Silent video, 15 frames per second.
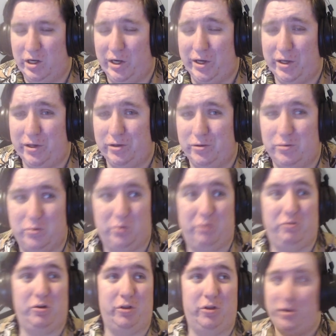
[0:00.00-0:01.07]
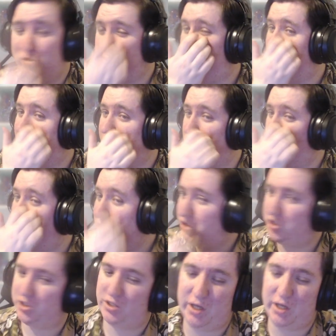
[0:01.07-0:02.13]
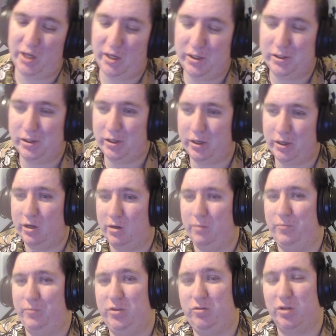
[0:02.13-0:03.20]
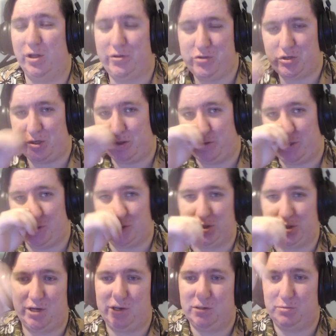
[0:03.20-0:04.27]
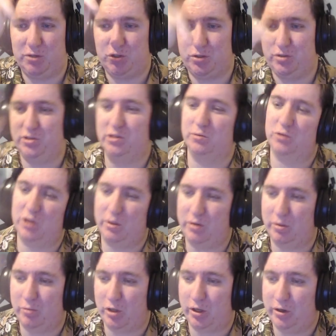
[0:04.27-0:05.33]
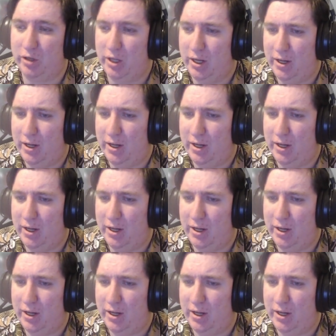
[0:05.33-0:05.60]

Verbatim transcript: Okay, we've got the trailer for Wish today. Um, if you like this trailer reaction, guys, make sure you subscribe down below.